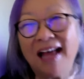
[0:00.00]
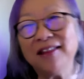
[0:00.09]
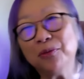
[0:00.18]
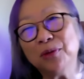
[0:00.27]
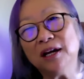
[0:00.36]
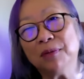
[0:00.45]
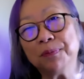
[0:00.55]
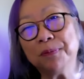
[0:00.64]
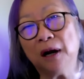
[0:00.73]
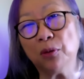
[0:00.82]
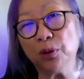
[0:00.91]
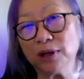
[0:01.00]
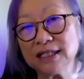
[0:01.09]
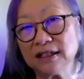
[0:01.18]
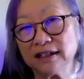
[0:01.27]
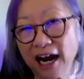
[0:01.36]
And then we
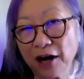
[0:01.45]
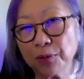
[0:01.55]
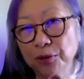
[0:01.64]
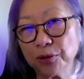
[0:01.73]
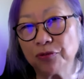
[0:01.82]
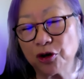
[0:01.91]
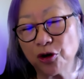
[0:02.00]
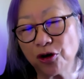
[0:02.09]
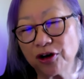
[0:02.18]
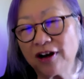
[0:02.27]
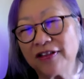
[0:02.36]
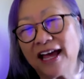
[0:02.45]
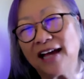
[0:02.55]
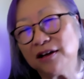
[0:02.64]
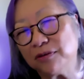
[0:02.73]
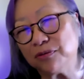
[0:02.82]
went to Caribou and recorded on
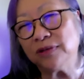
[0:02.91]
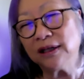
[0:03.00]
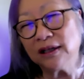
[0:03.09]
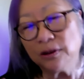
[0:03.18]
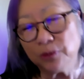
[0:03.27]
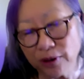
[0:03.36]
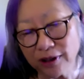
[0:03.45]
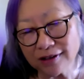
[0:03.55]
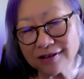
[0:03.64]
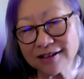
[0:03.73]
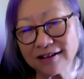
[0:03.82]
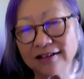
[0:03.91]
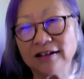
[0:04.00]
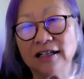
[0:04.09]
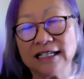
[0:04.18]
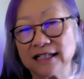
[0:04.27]
that. And we went on
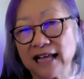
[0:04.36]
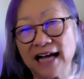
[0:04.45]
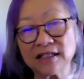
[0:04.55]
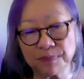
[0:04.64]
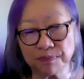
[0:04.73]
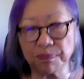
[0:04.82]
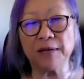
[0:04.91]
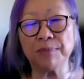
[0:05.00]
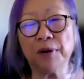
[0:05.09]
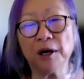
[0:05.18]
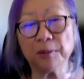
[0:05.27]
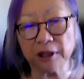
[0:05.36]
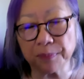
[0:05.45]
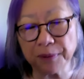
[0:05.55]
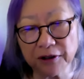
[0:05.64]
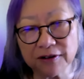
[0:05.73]
to his last big public
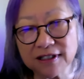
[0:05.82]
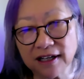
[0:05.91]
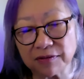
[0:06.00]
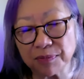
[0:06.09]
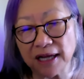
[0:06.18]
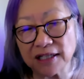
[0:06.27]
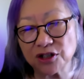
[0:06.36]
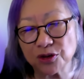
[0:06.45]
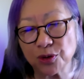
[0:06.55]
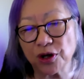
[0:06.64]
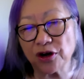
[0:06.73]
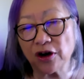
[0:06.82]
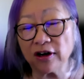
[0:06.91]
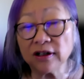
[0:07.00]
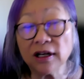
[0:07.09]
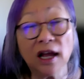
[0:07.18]
appearance at Madison Square
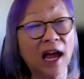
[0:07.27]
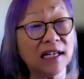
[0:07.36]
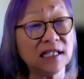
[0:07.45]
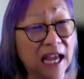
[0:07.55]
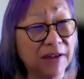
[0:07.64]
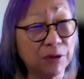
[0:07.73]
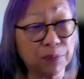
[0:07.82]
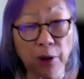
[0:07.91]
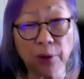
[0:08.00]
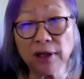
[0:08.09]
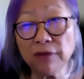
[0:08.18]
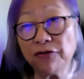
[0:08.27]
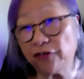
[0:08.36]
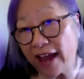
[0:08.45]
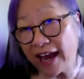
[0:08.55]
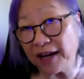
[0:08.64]
Garden. And David Bowie,
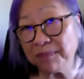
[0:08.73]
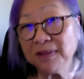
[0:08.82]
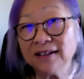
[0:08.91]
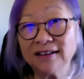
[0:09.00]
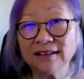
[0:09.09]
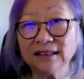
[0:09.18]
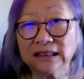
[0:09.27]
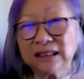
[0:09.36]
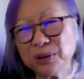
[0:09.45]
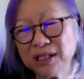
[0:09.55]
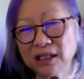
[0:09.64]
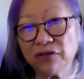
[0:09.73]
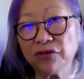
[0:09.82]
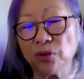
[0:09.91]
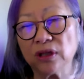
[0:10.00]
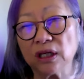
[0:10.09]
Fame. So we did a
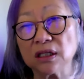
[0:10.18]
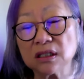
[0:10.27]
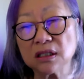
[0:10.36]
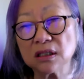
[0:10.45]
few things.